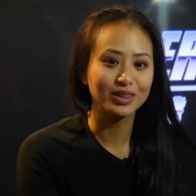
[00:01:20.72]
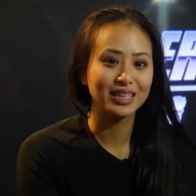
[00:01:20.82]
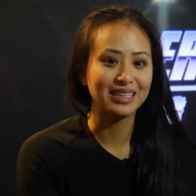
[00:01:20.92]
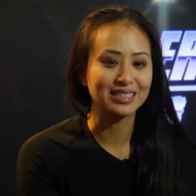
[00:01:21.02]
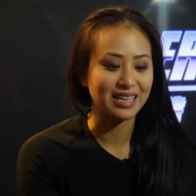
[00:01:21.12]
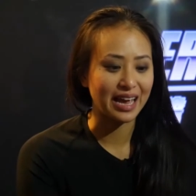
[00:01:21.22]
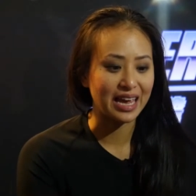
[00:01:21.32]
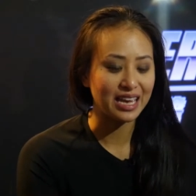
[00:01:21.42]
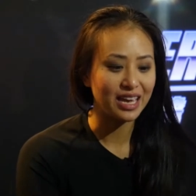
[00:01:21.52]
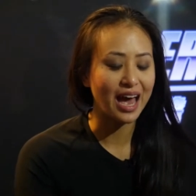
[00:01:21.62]
thing is that
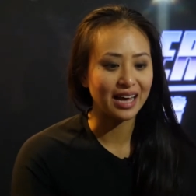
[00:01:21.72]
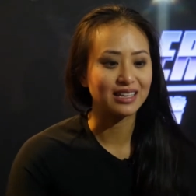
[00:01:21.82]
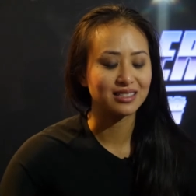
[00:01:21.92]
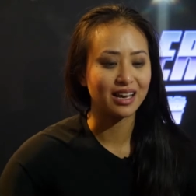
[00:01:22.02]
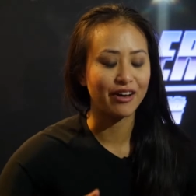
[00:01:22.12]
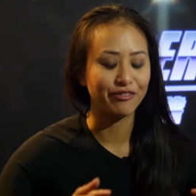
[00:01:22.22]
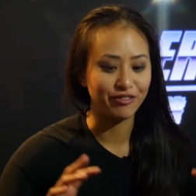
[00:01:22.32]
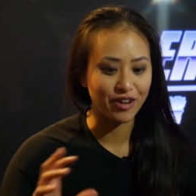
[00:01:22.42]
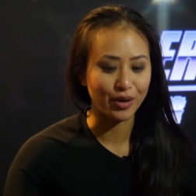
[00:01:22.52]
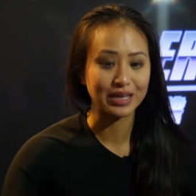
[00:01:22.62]
he has a
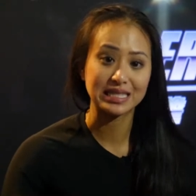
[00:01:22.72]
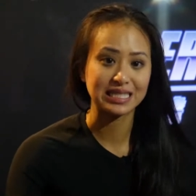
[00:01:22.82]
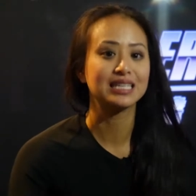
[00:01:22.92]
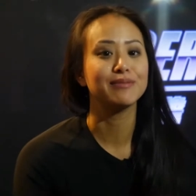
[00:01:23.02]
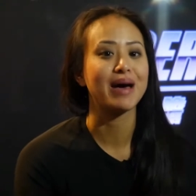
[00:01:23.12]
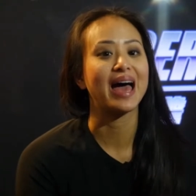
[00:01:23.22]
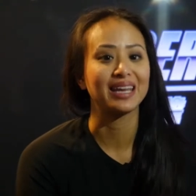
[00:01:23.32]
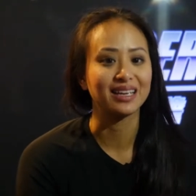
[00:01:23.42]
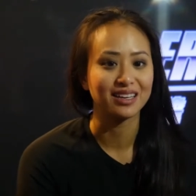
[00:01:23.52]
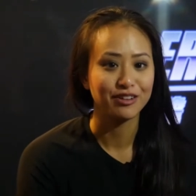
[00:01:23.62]
very
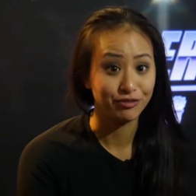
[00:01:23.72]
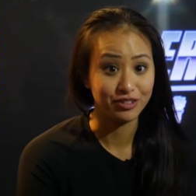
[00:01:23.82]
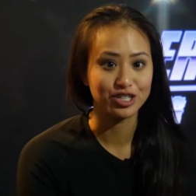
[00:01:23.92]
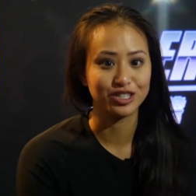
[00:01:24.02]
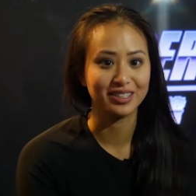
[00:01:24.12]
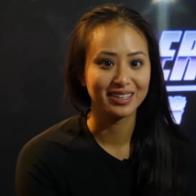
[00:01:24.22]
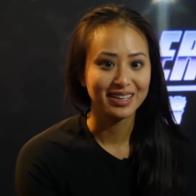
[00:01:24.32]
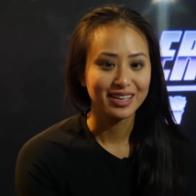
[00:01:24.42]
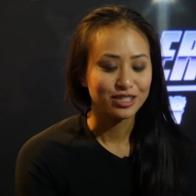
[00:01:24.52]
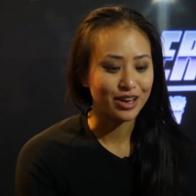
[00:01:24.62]
cinematic vision.
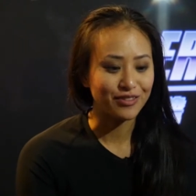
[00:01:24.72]
So